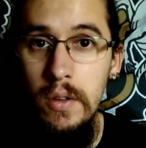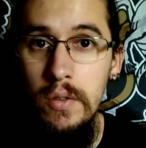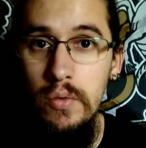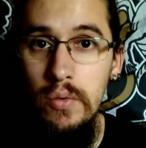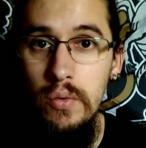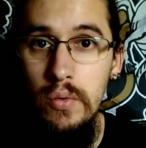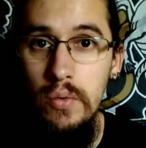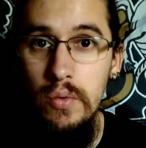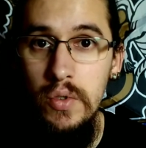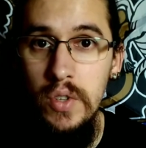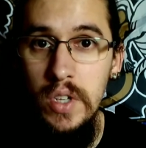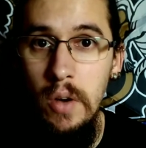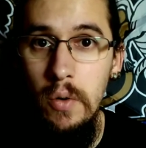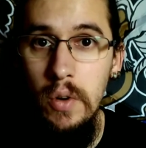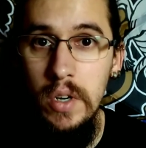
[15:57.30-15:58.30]
to
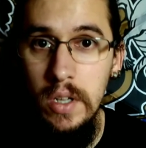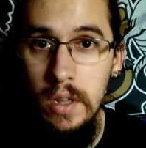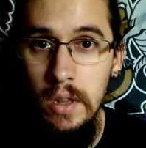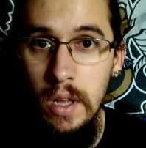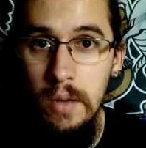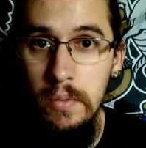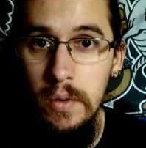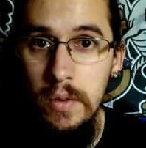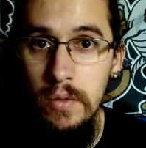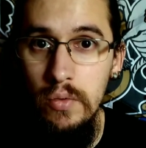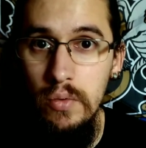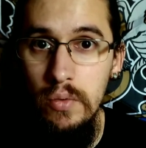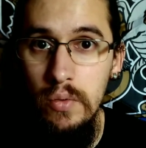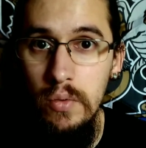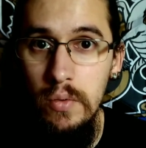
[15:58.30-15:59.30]
see our club
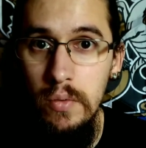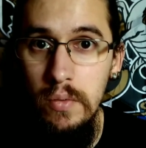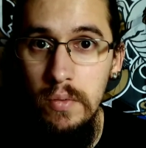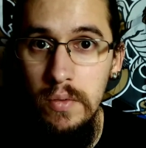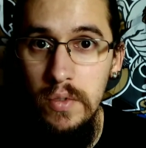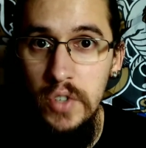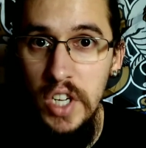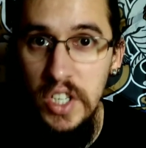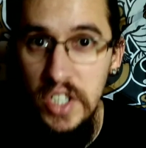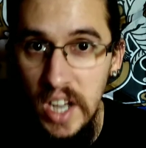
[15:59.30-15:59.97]
to change